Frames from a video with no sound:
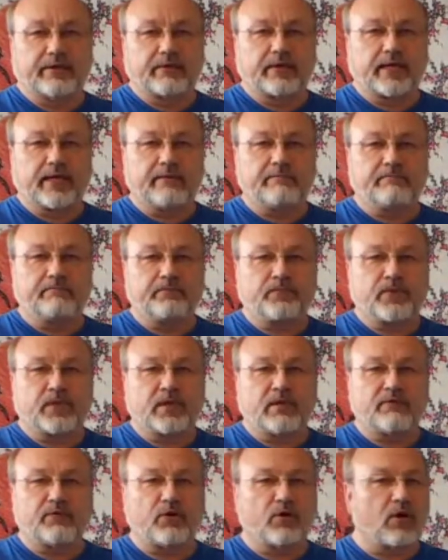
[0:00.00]
okay?
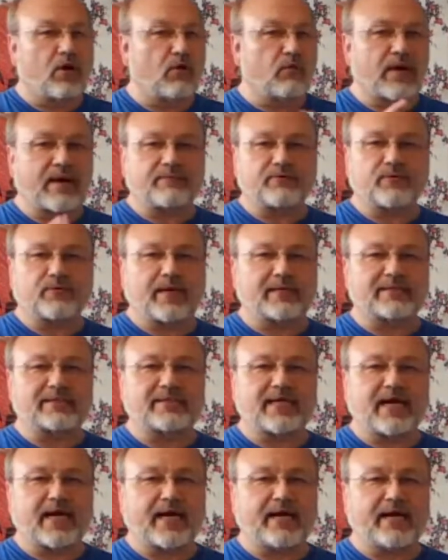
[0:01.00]
If you're all wrapped around
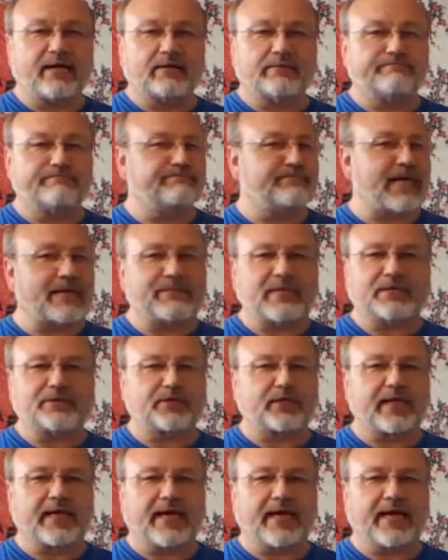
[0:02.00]
style, I'm not your
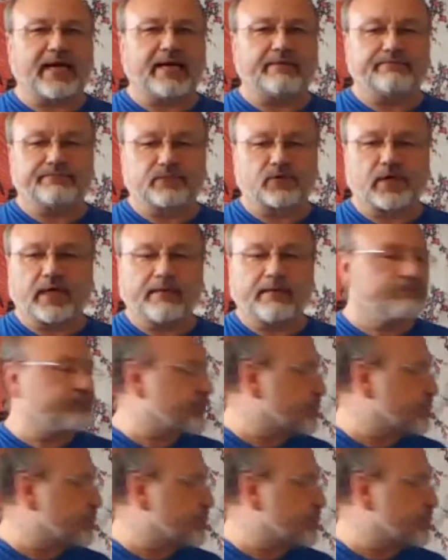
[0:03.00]
guy, okay?